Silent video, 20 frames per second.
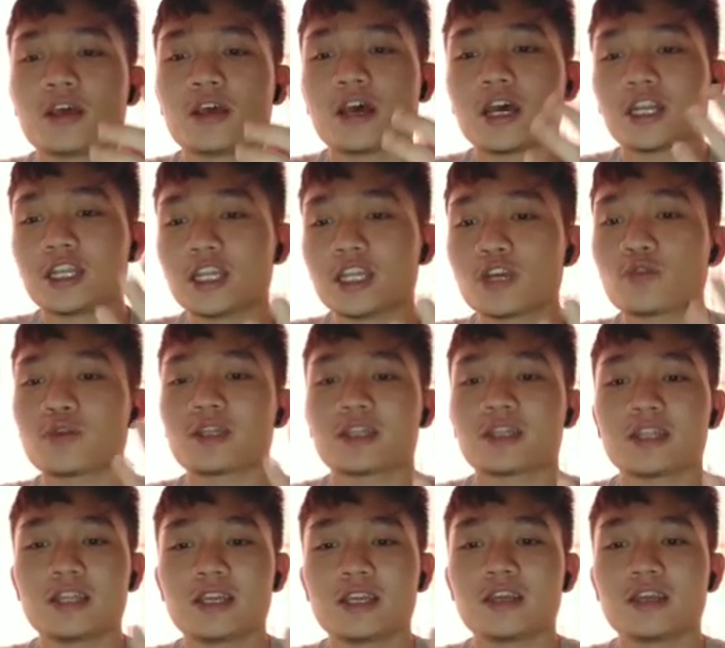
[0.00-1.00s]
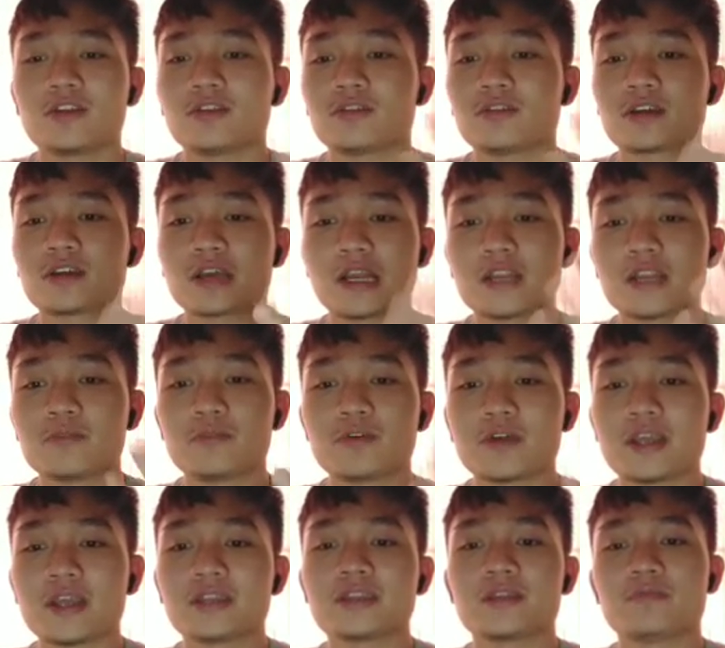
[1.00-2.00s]
adequately
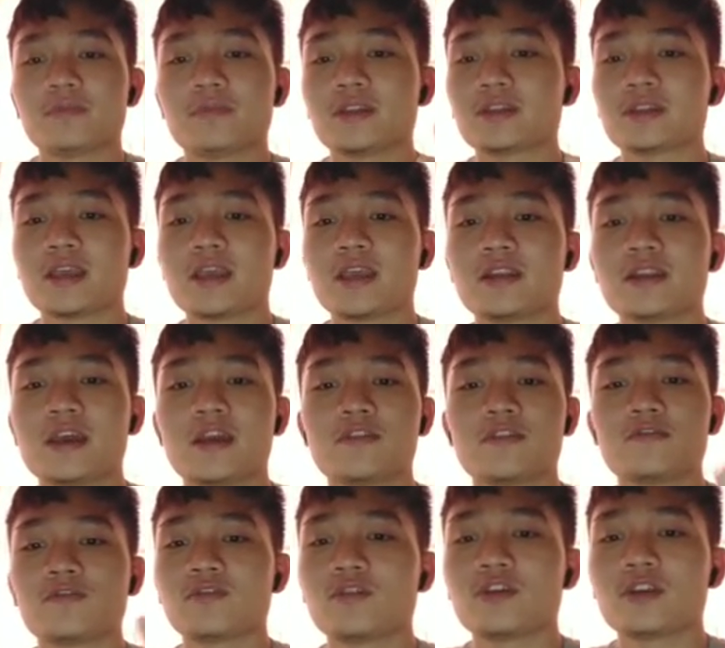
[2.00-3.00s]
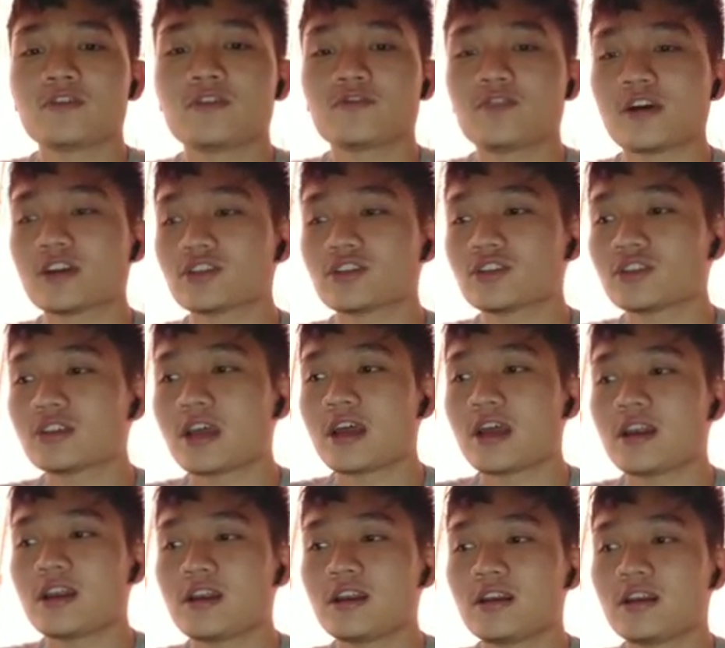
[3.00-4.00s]
calibrated, maintained, and fully
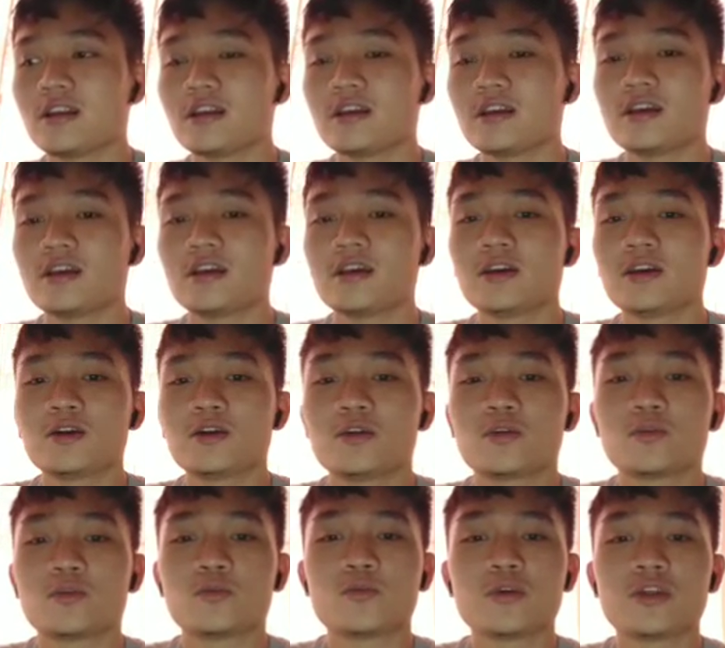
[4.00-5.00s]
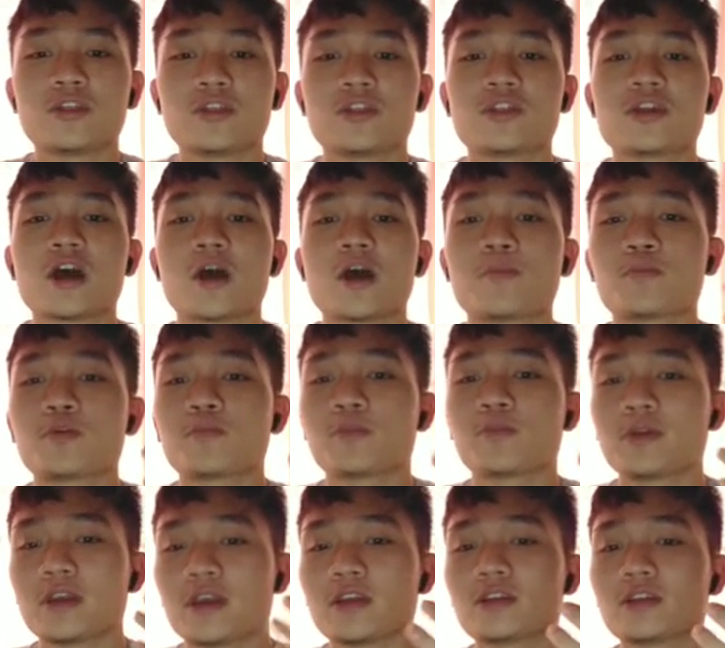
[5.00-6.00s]
functional with
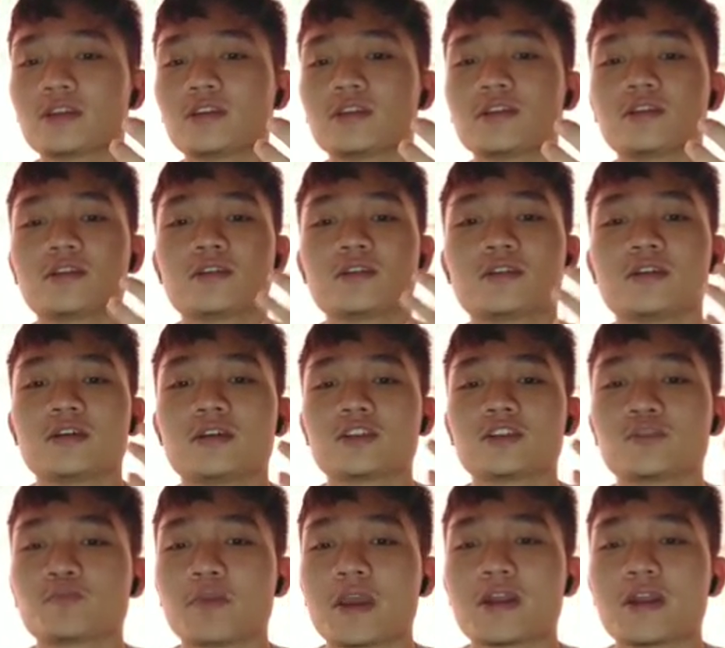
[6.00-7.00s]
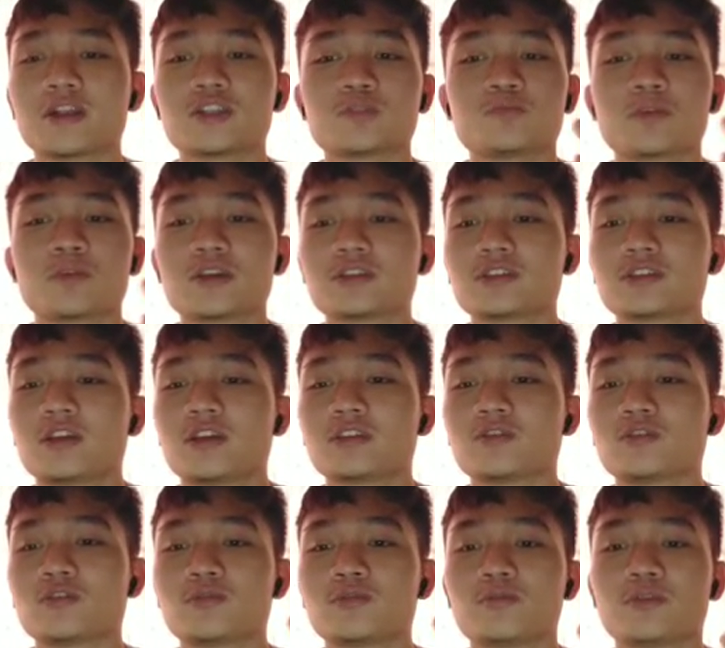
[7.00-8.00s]
appropriate spares present
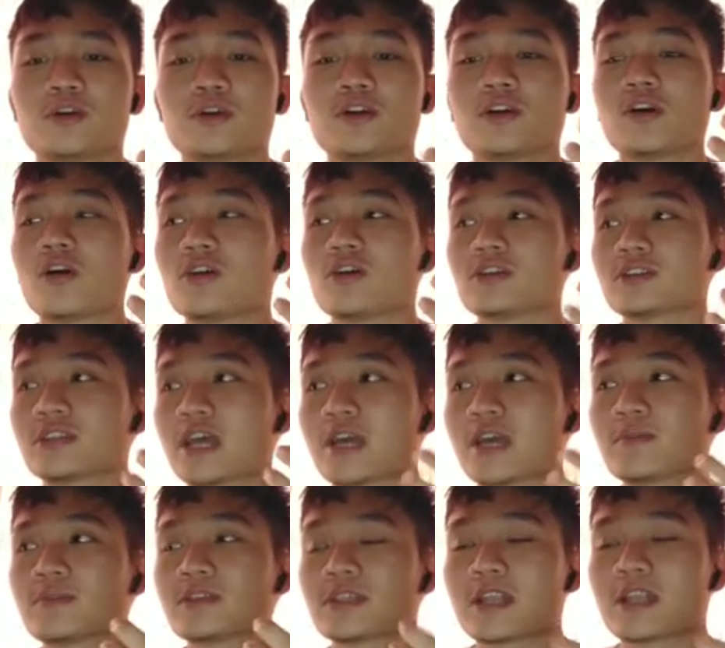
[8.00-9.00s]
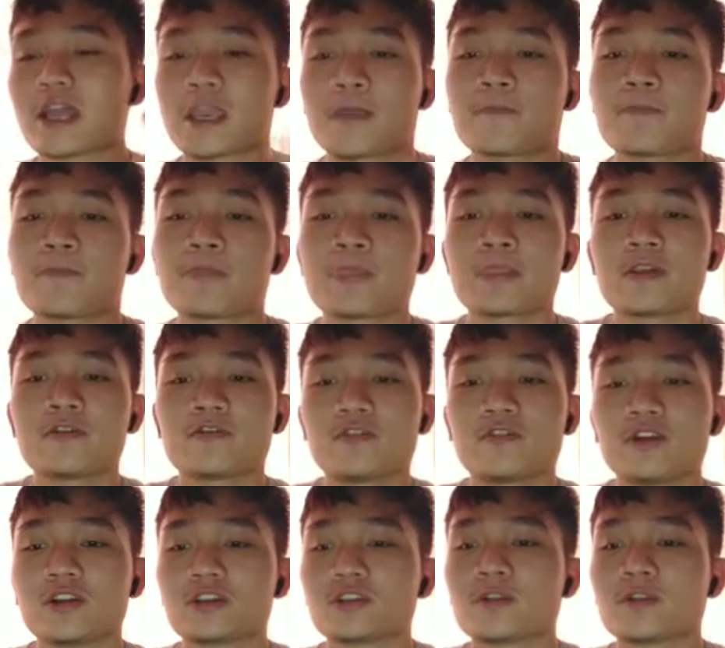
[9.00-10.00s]
on board all times. Like,
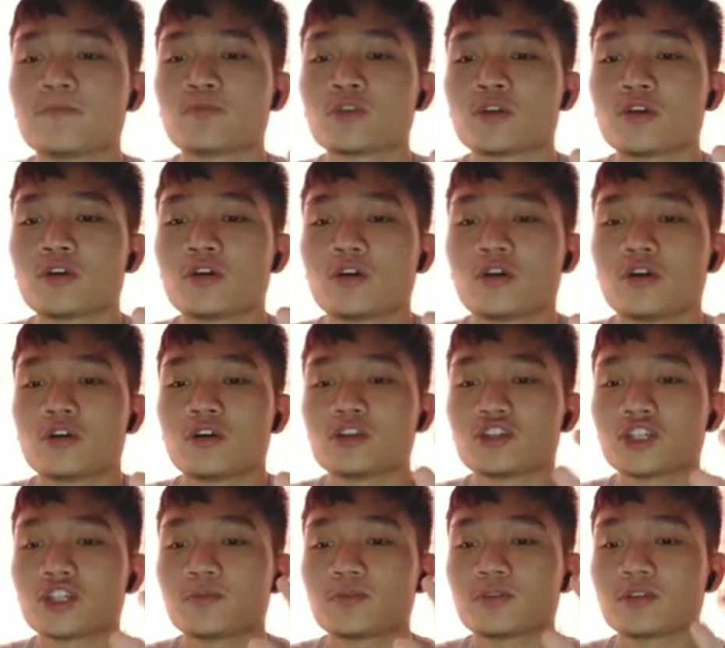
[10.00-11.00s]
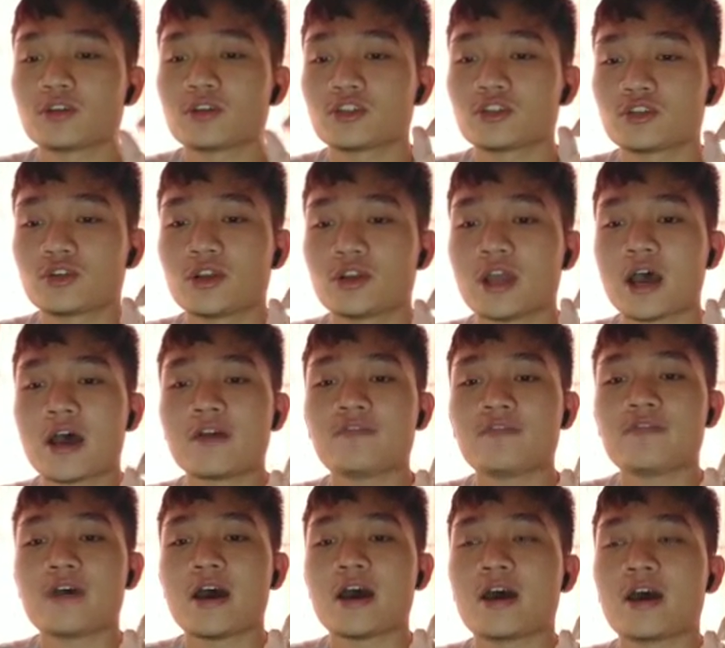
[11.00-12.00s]
first, all ships should have
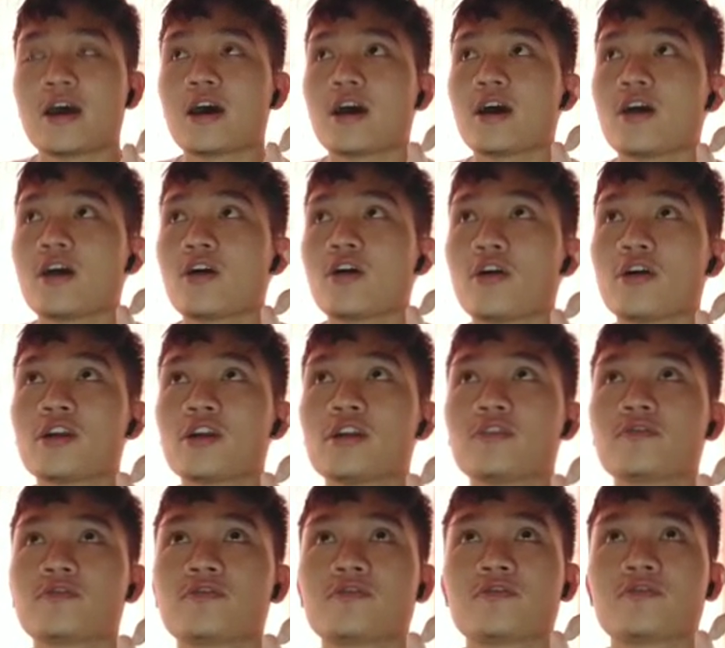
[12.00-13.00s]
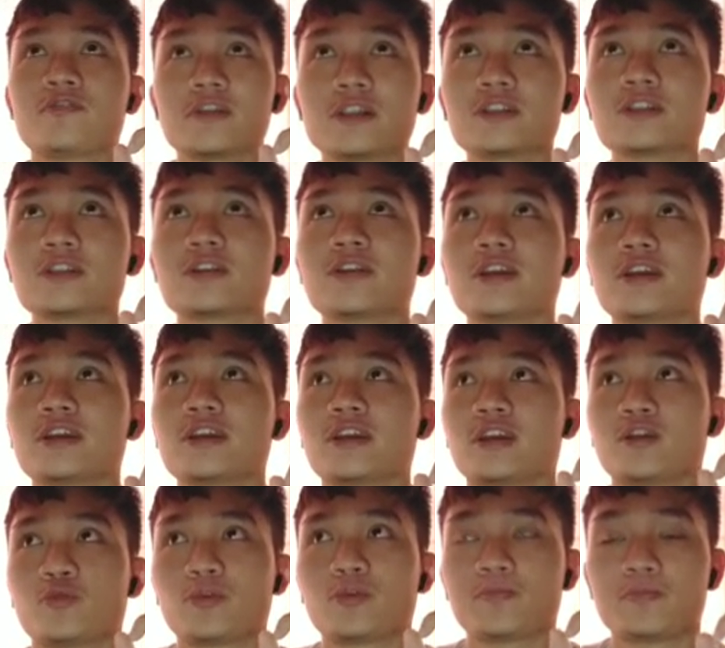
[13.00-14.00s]
oil filtering
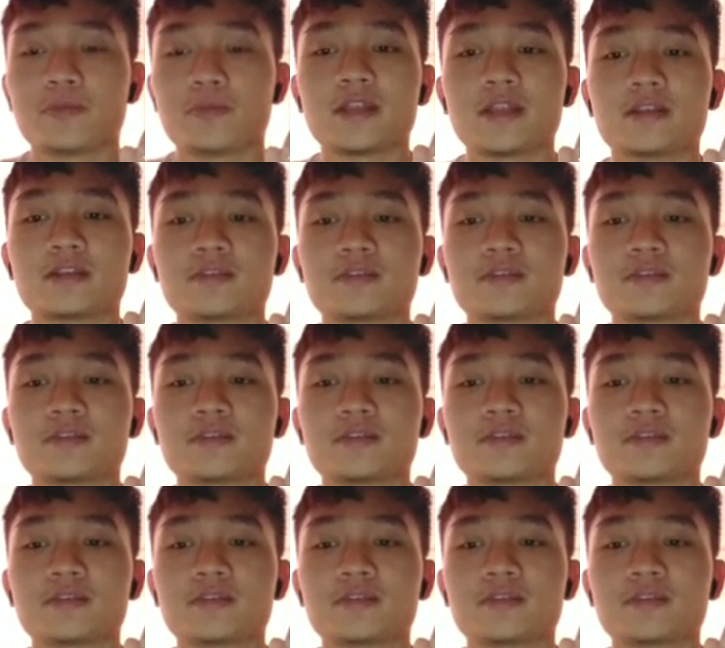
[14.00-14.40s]
equipment,